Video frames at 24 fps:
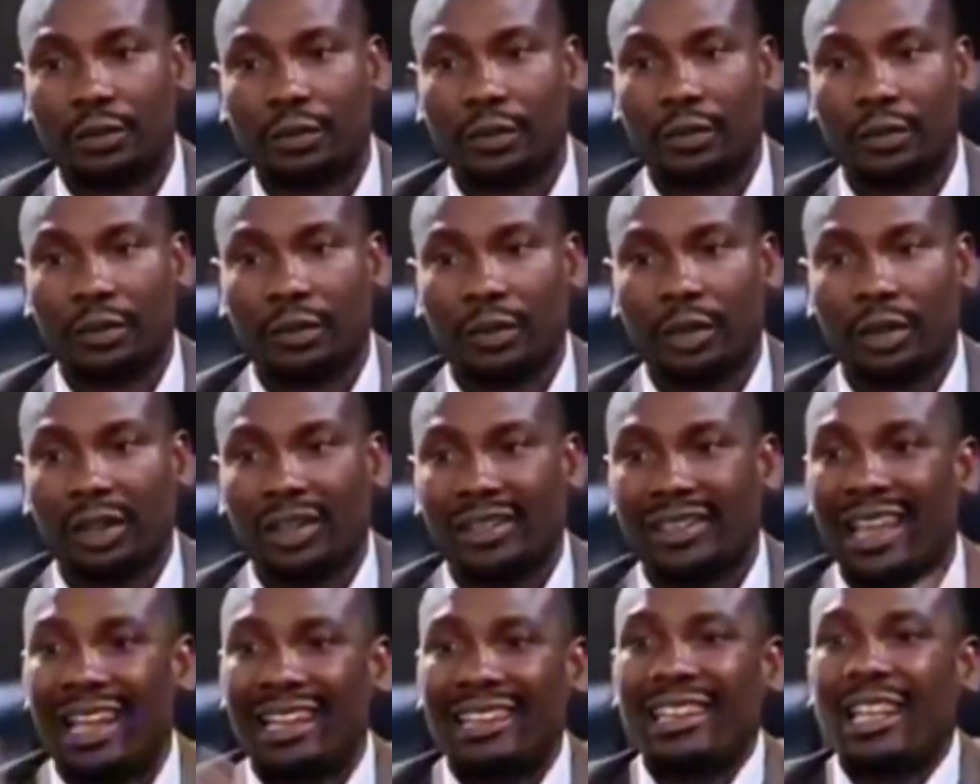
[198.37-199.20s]
Now, the
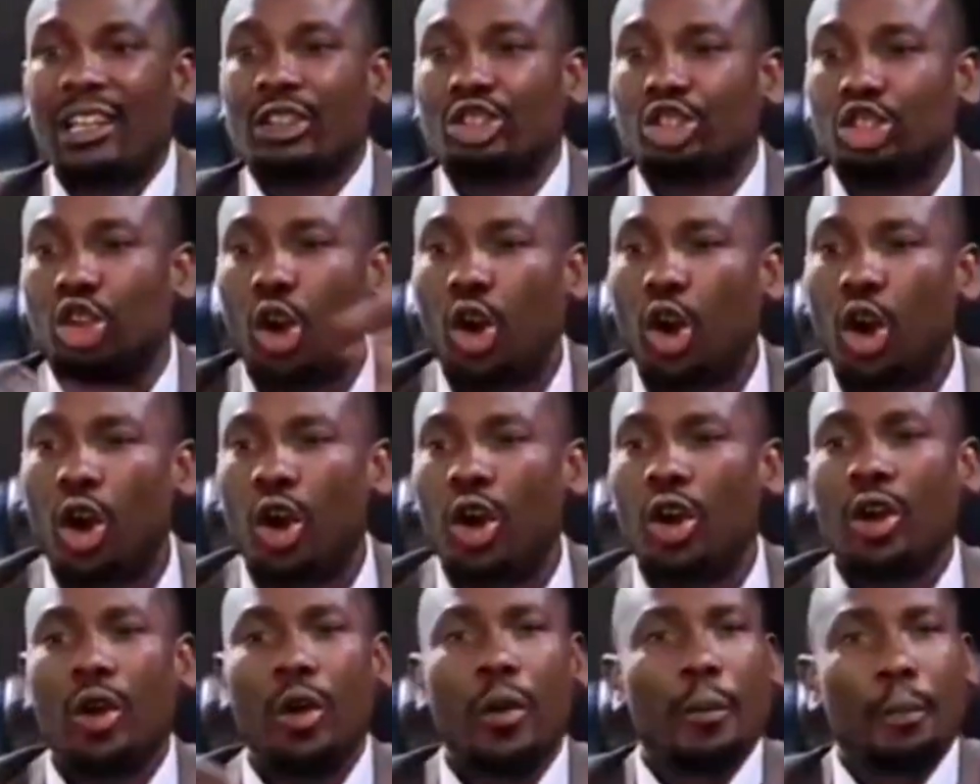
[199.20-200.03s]
jure
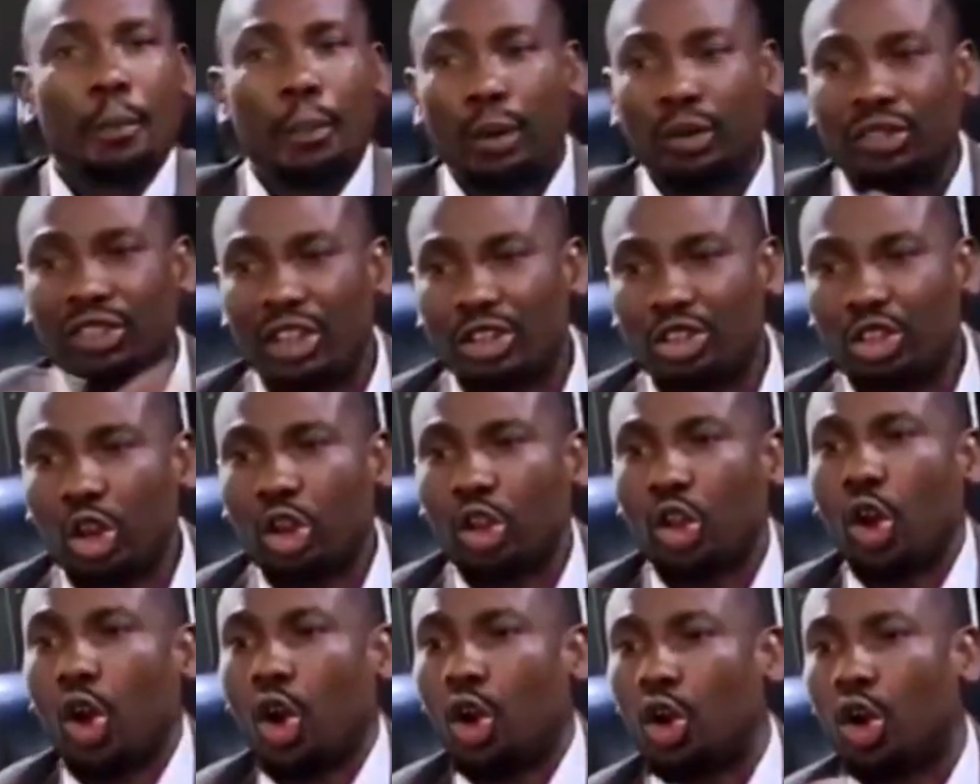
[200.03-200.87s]
possession
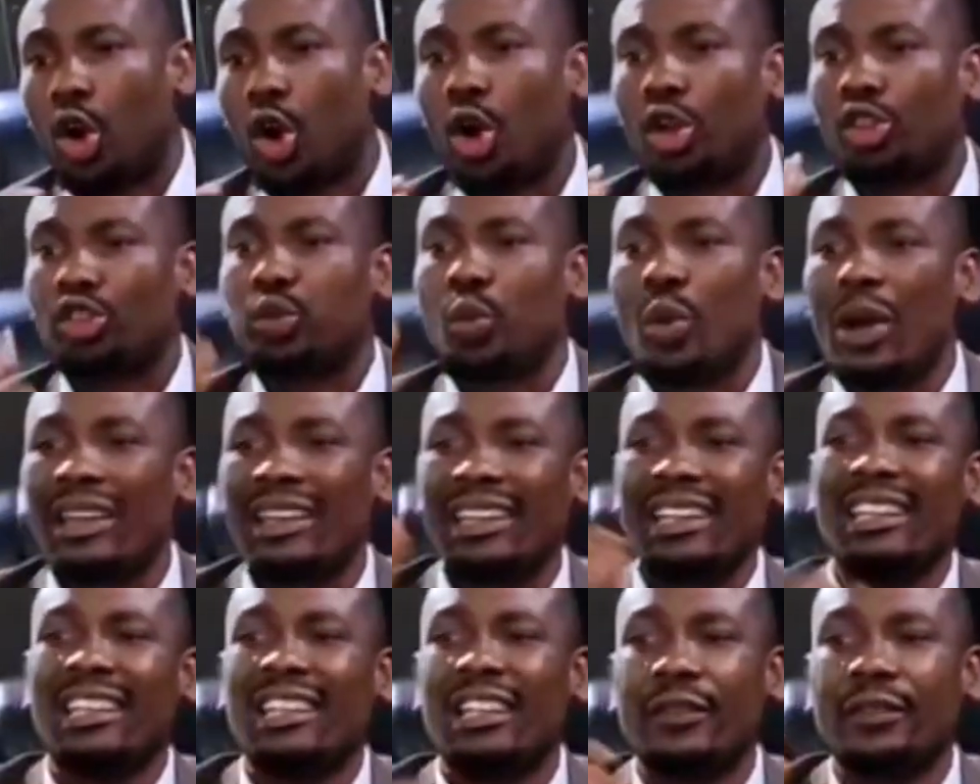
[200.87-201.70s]
occurs when
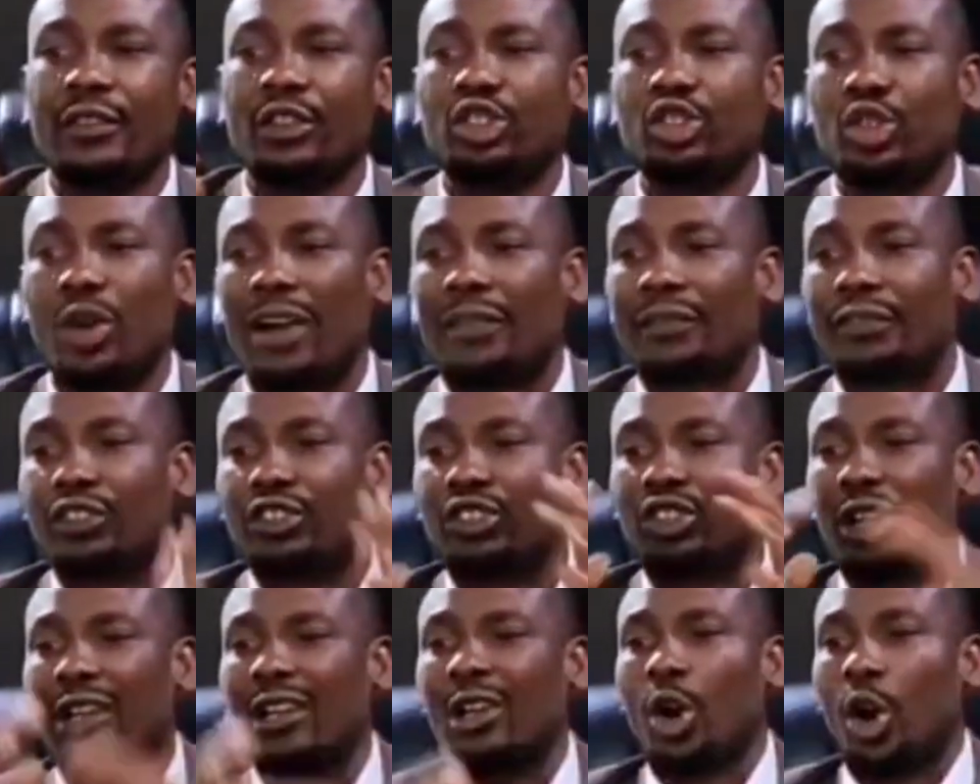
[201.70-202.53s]
individual physically
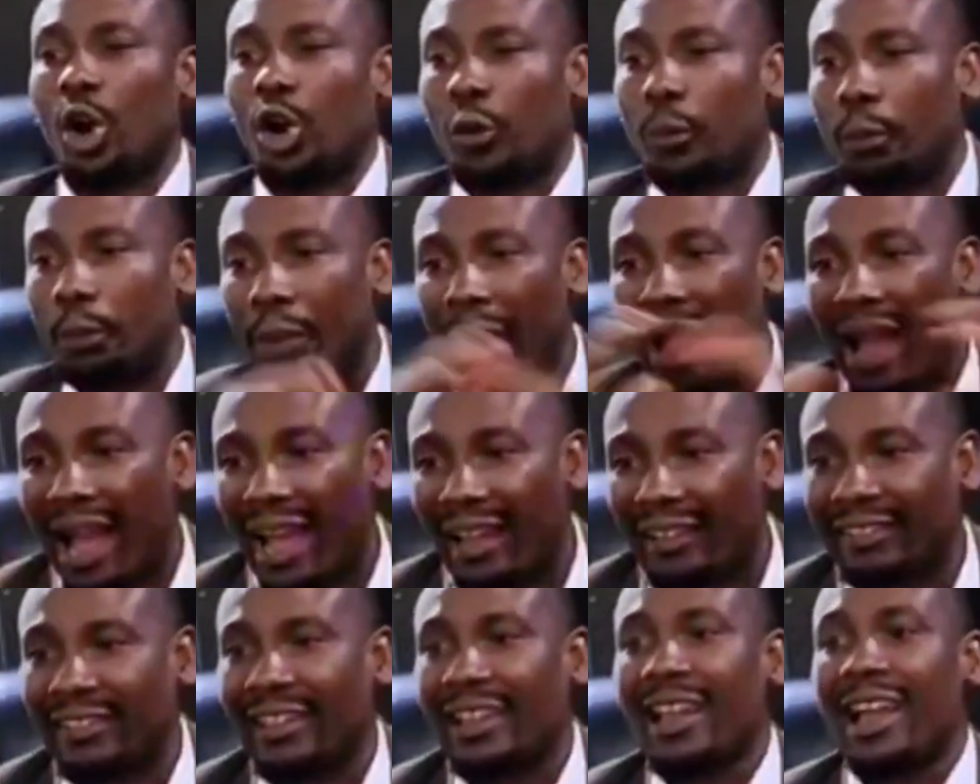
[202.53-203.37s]
occupies
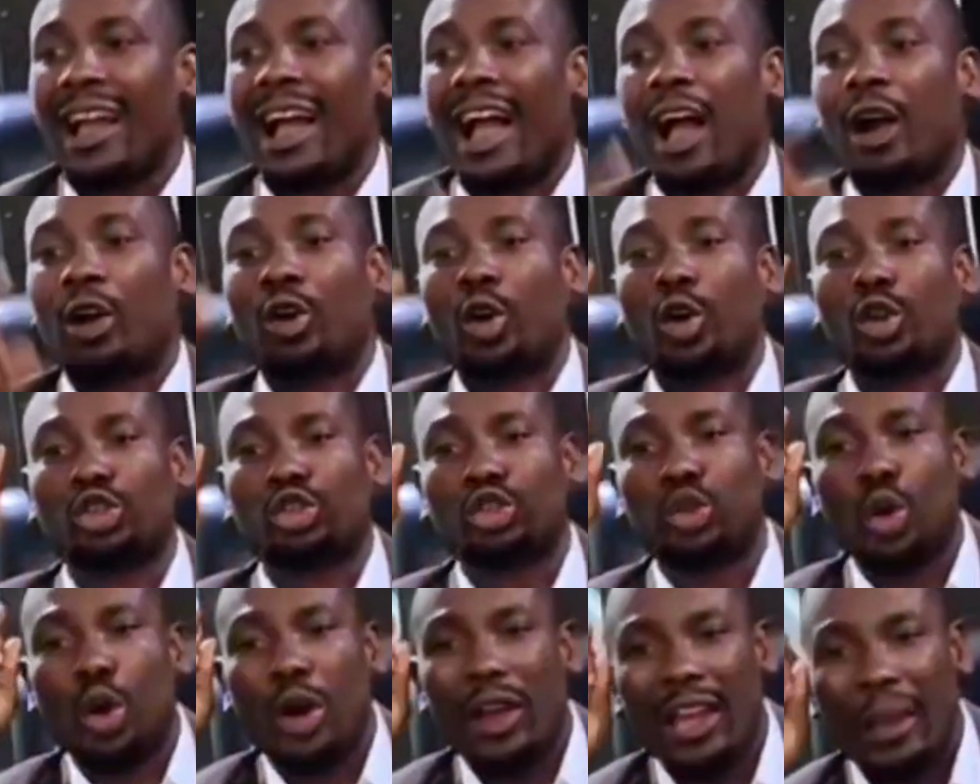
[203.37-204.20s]
and control a
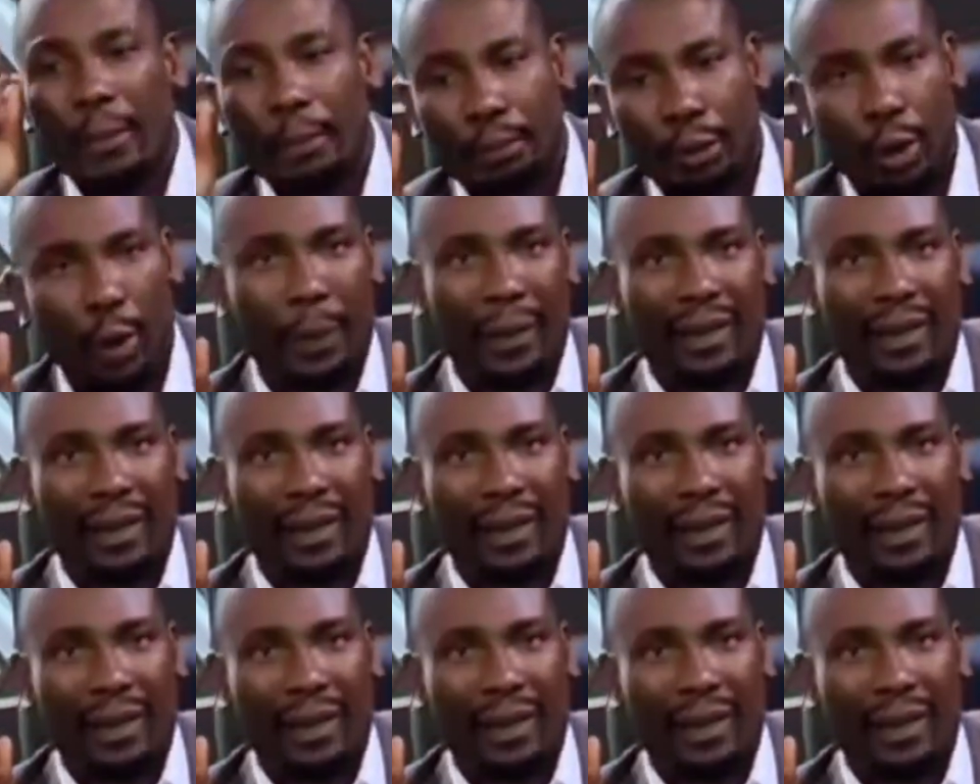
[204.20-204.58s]
property.